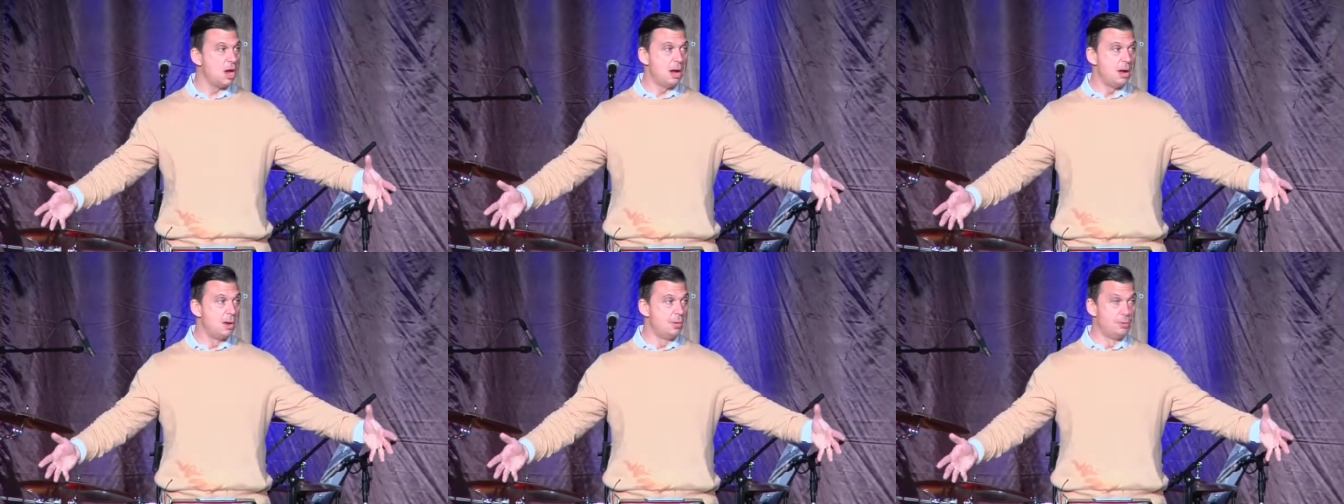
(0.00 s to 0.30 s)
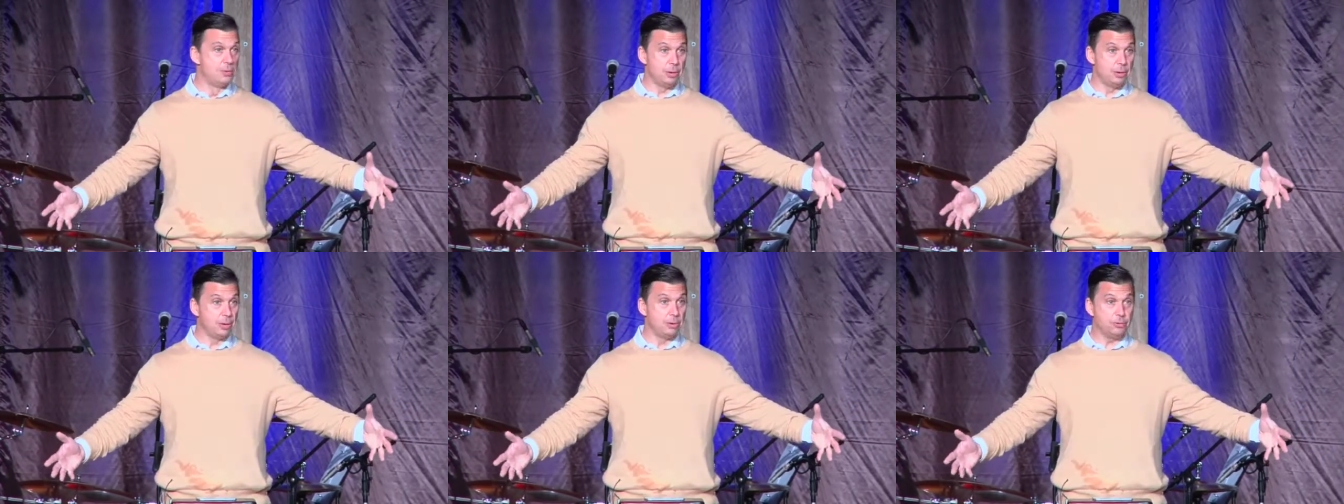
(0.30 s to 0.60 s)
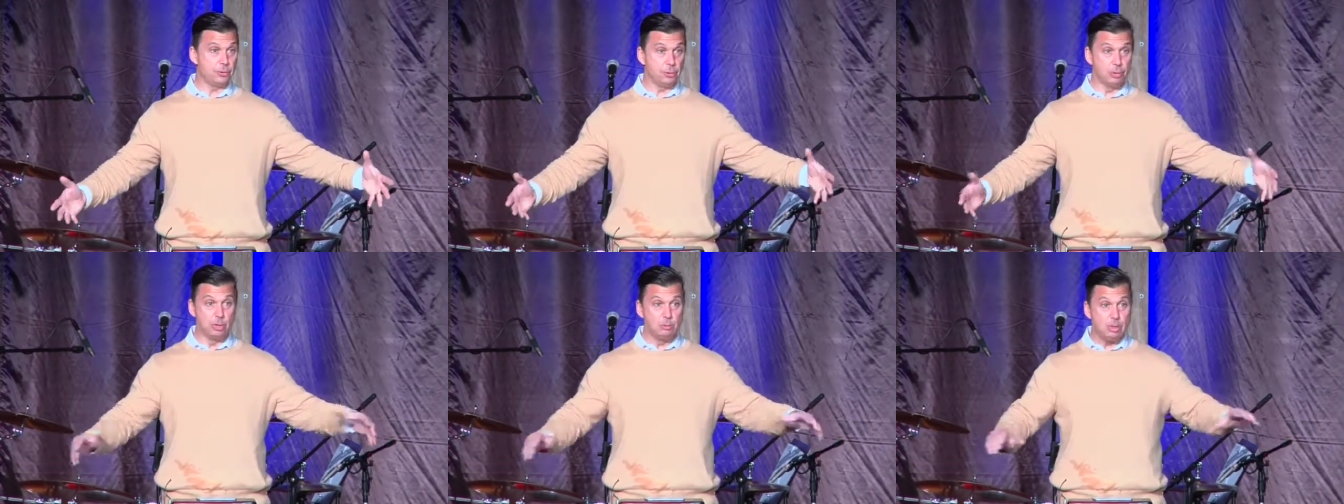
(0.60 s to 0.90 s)
they're they're
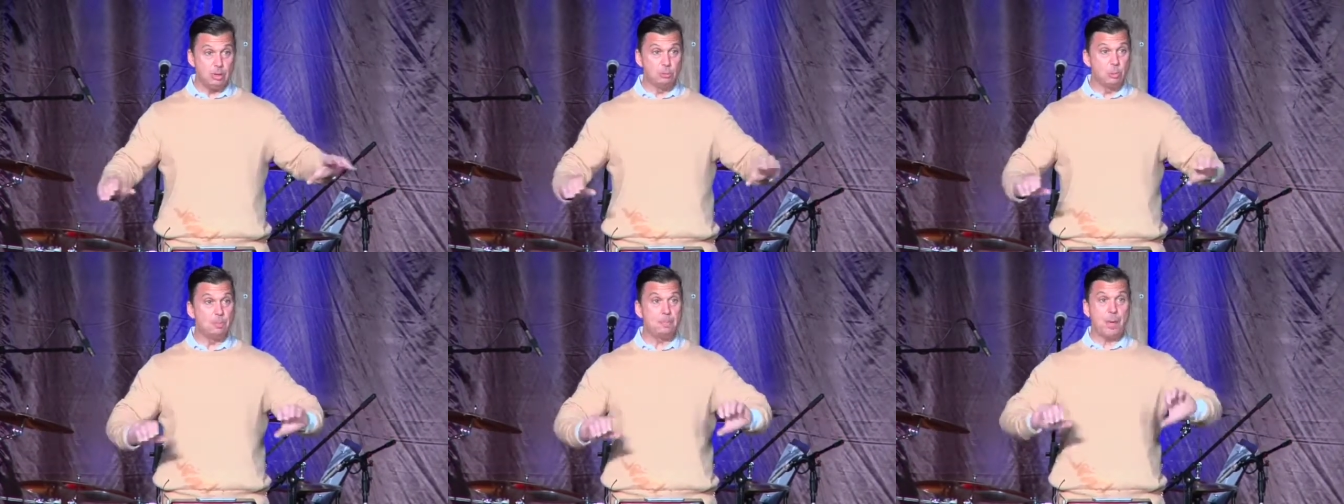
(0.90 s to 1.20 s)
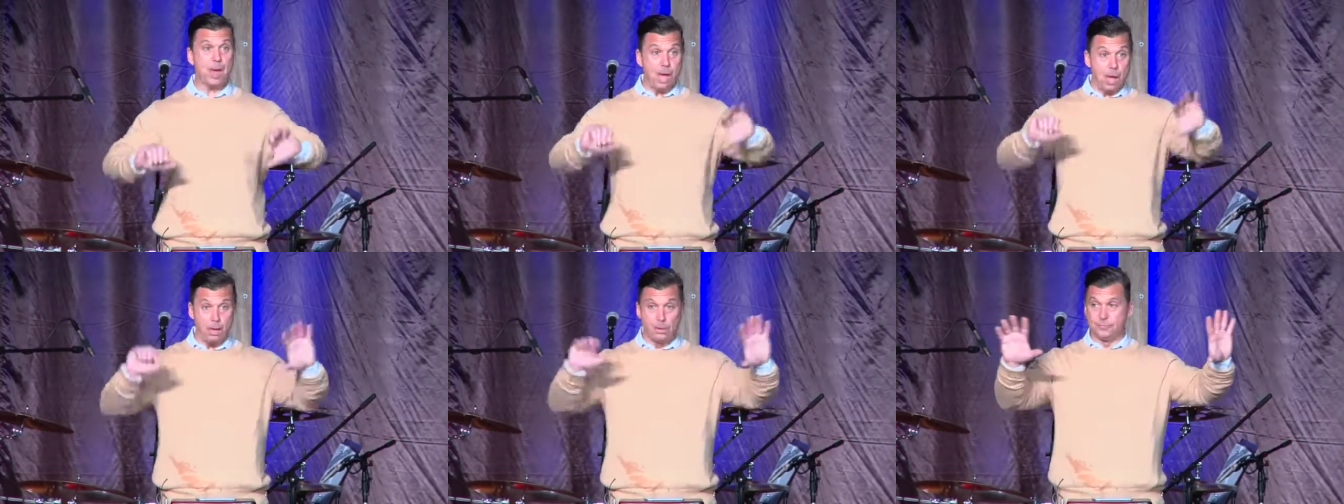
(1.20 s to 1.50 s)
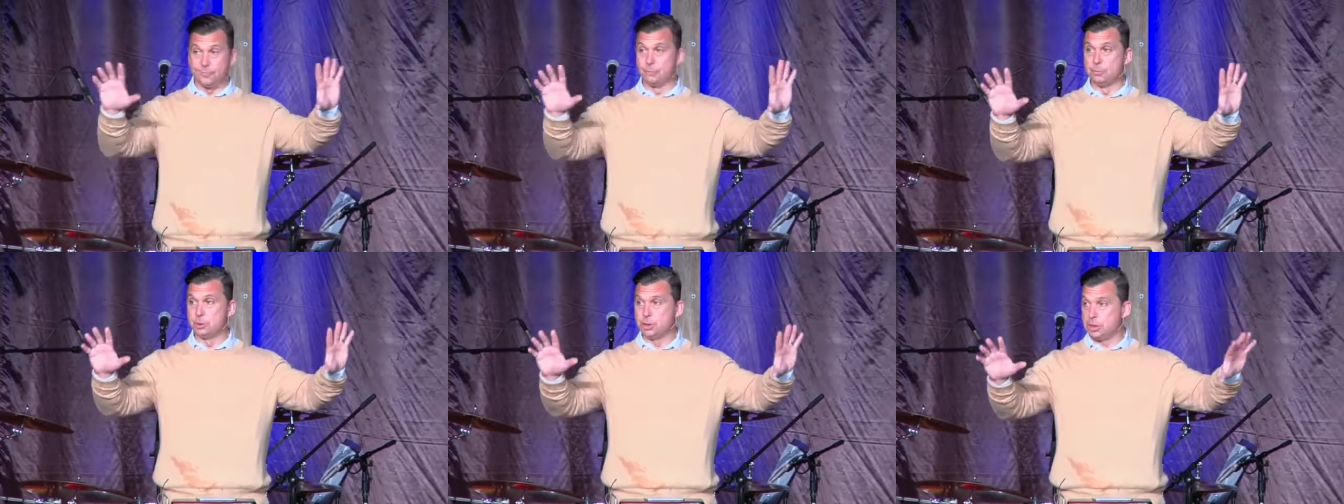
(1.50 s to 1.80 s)
going to be repelled
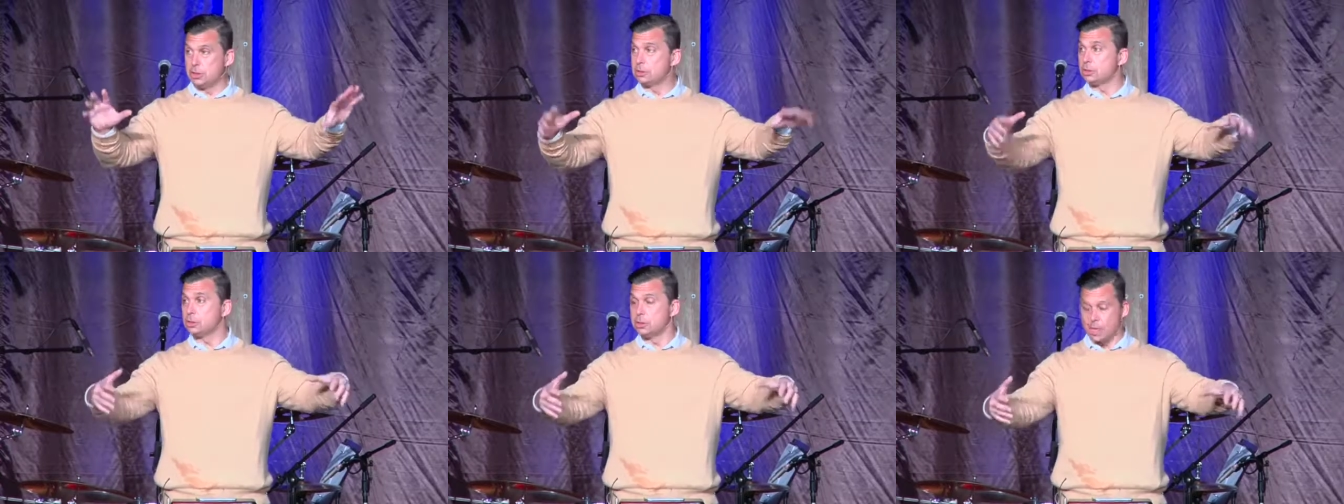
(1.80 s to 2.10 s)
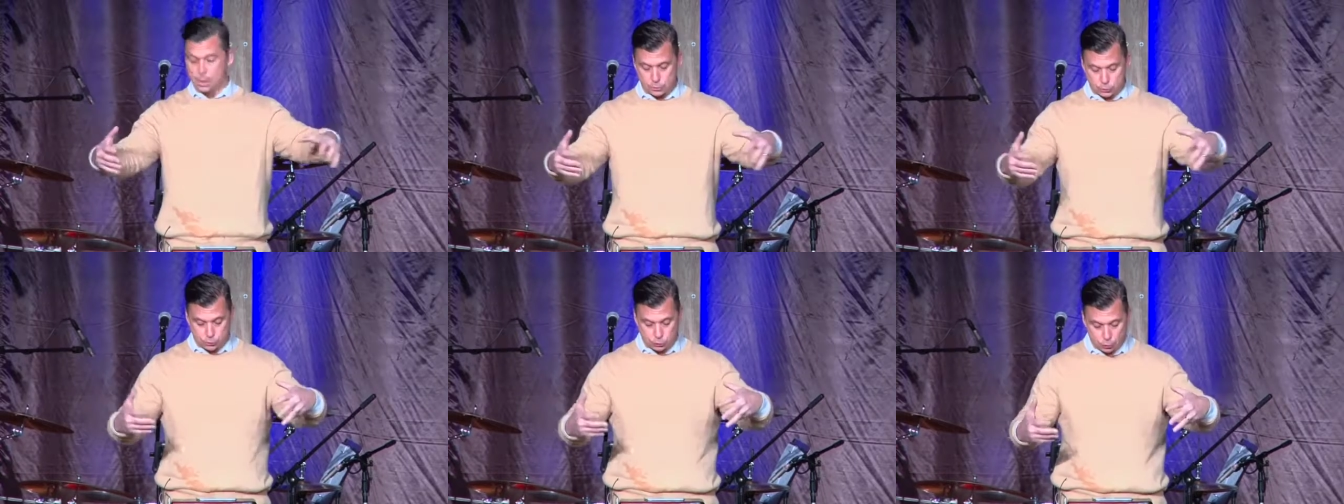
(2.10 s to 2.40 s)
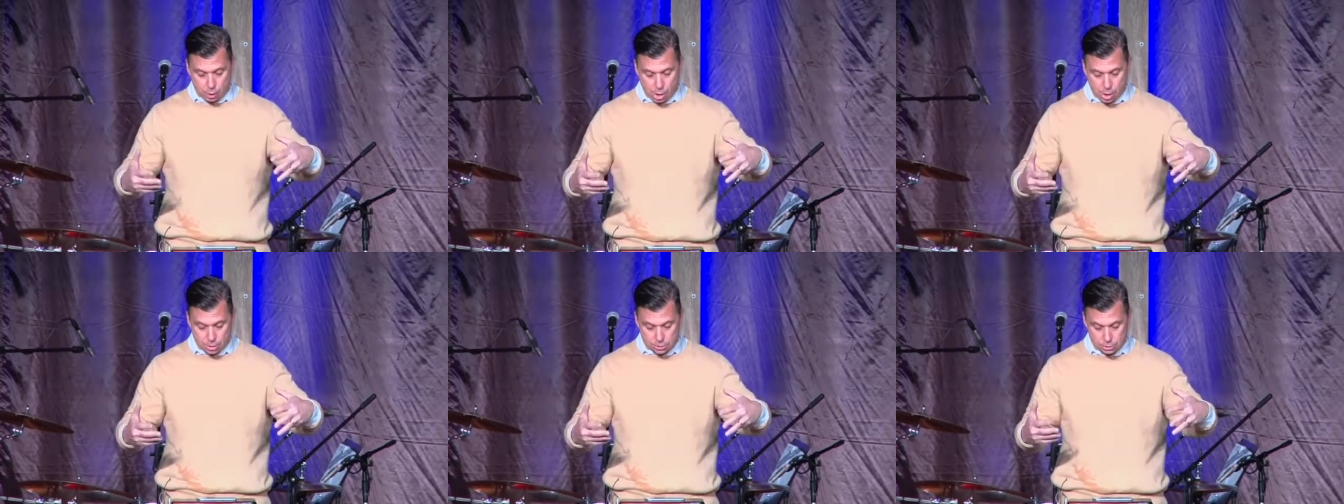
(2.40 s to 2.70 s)
from Jesus, not
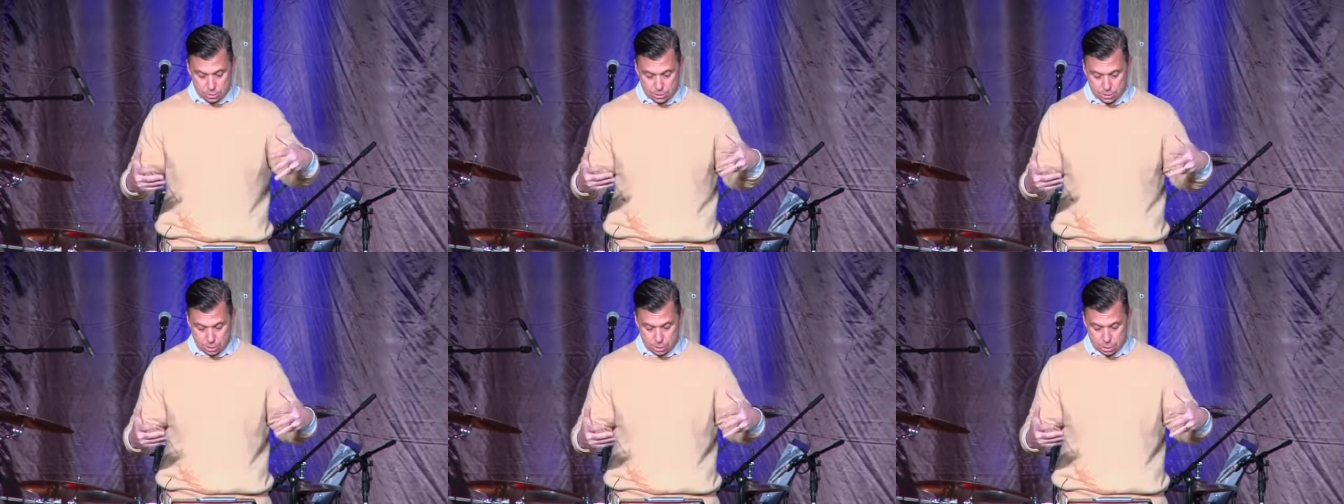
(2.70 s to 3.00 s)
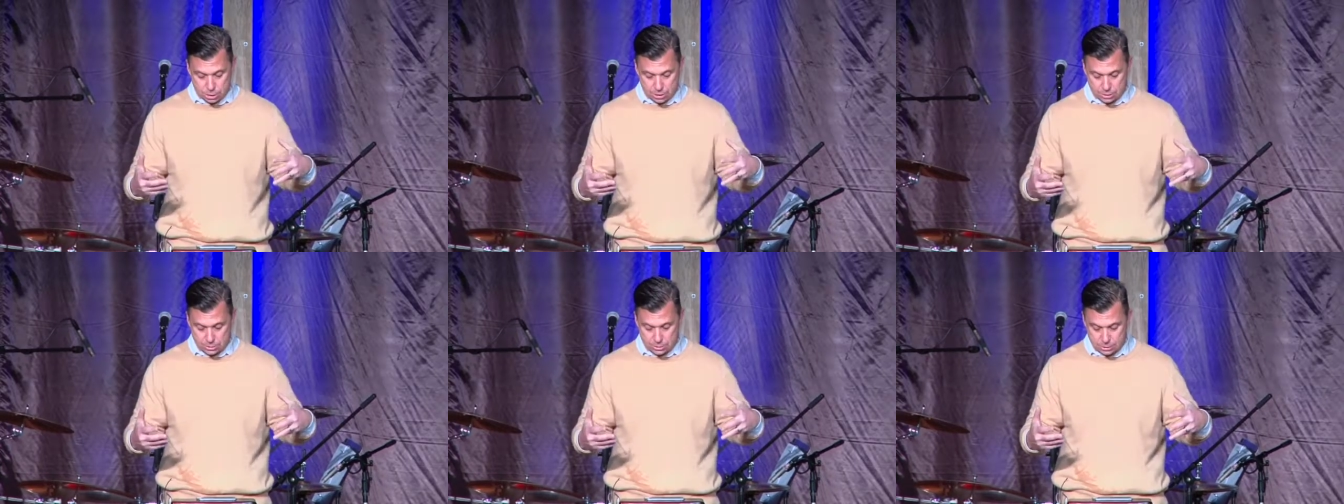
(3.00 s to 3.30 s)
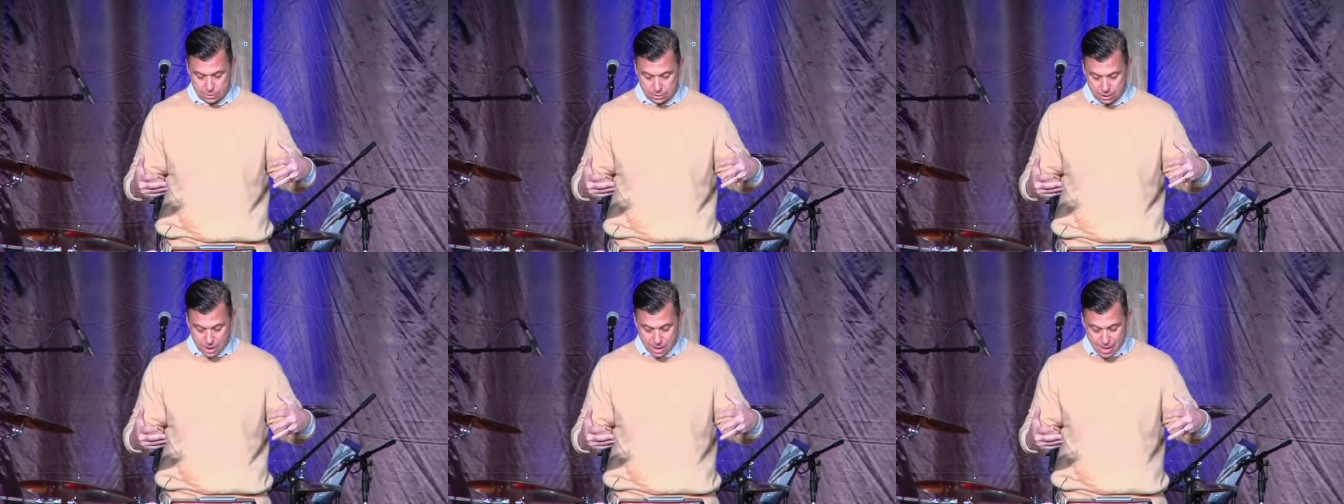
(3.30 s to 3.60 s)
drawn to Jesus.